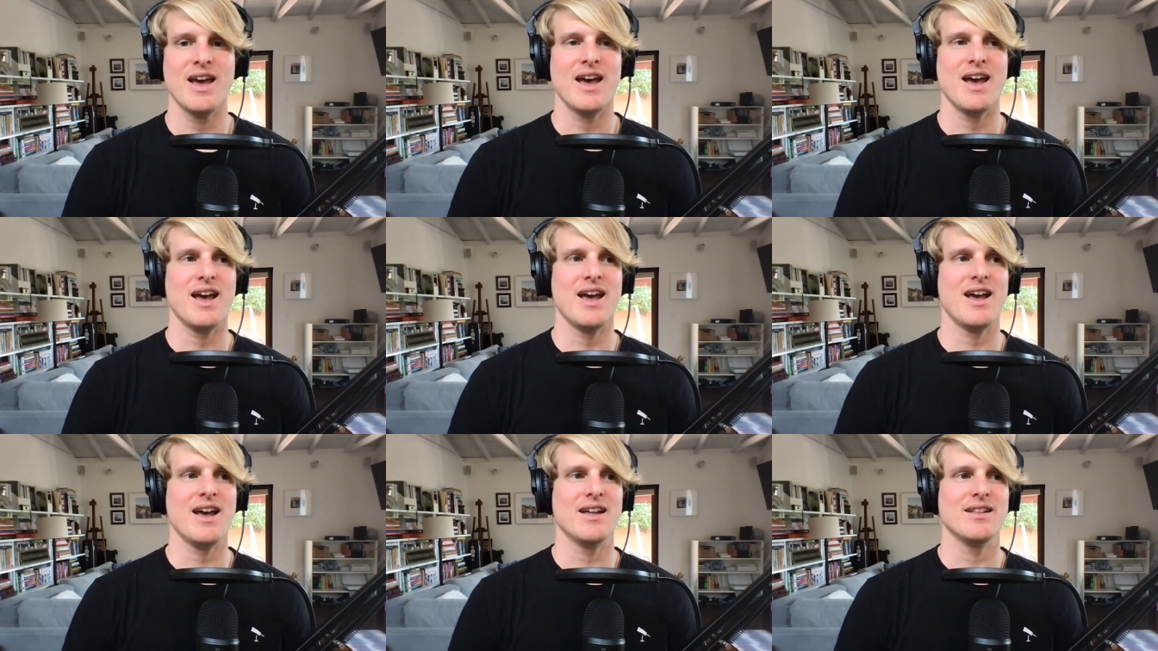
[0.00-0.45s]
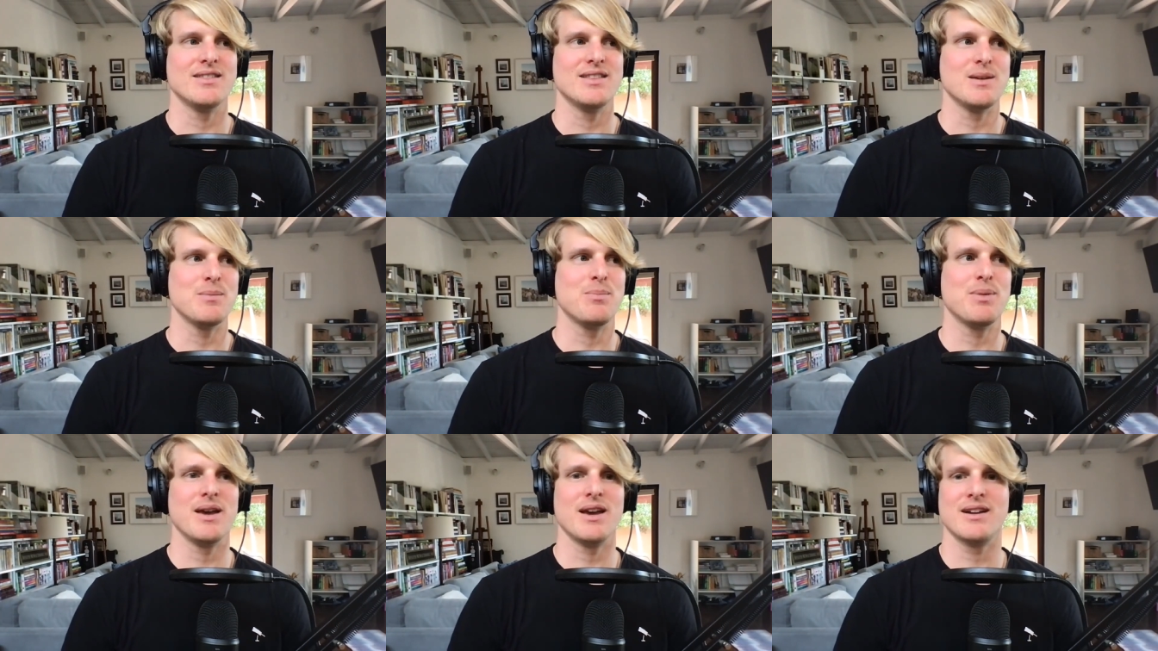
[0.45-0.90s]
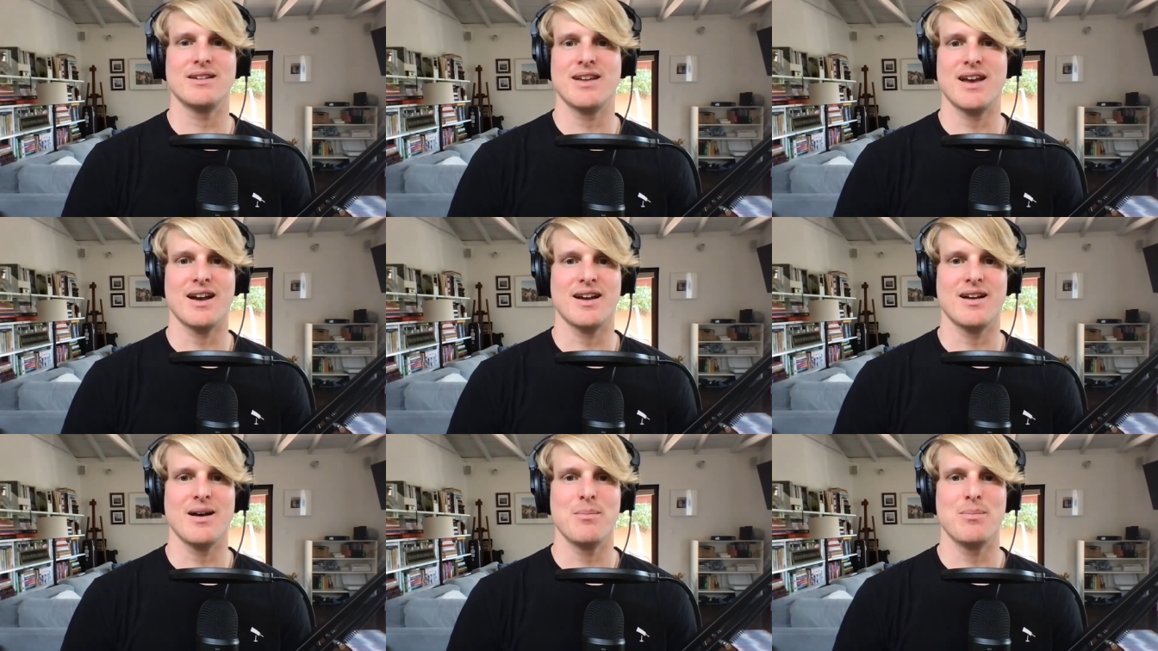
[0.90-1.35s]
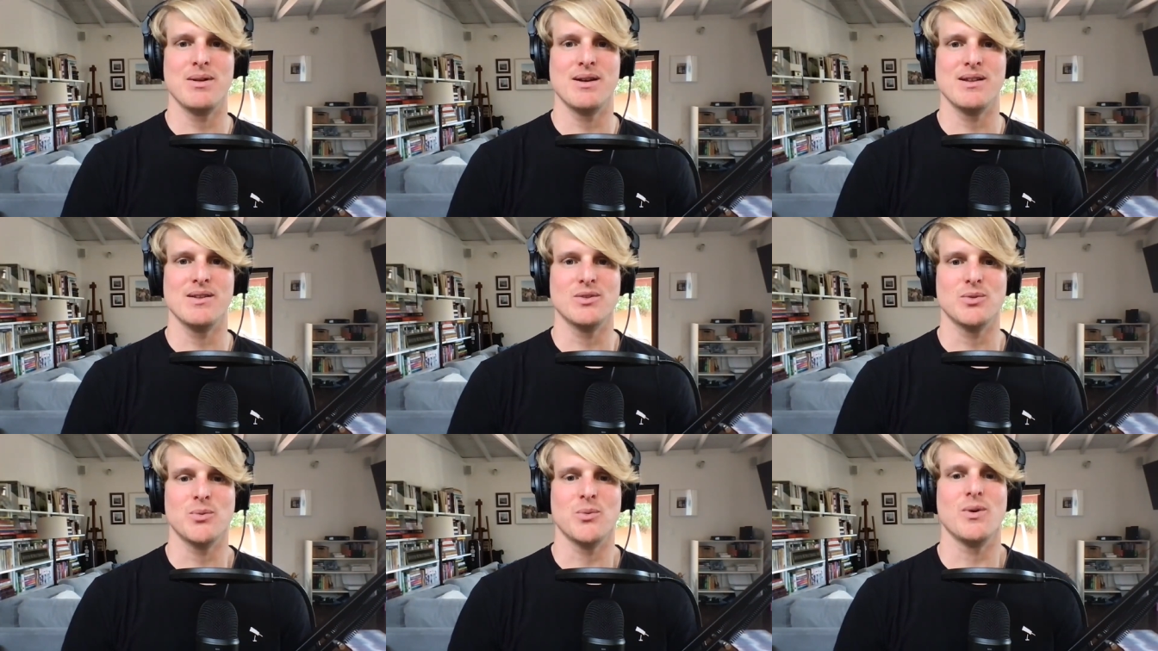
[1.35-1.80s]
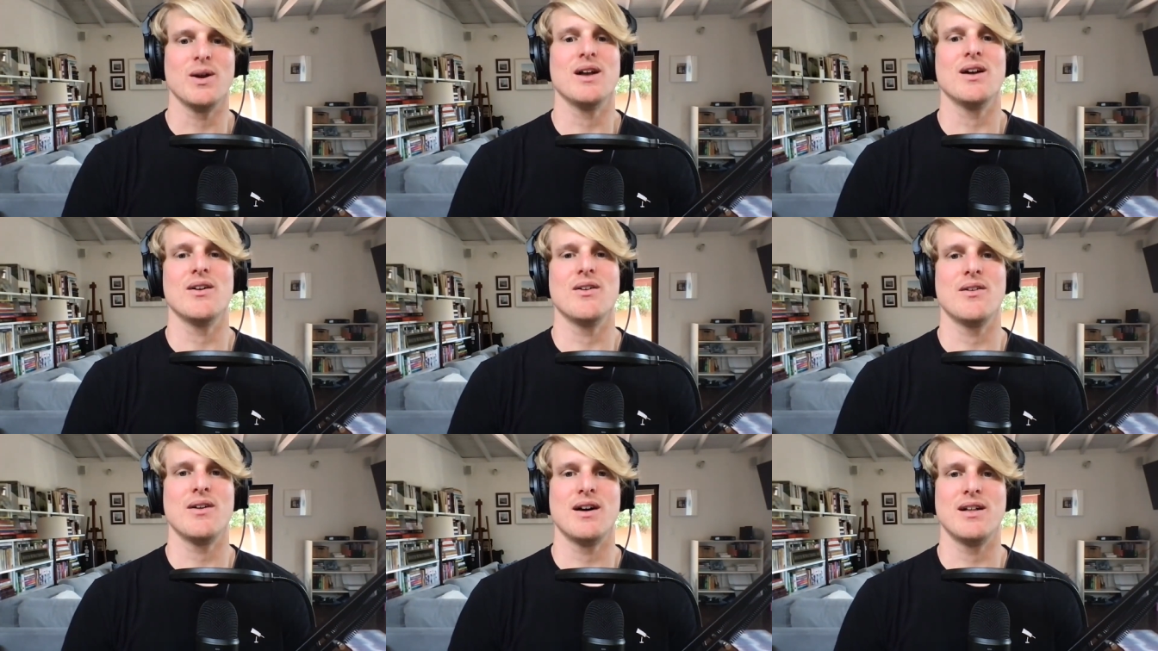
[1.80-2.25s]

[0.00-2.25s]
and the big tech companies will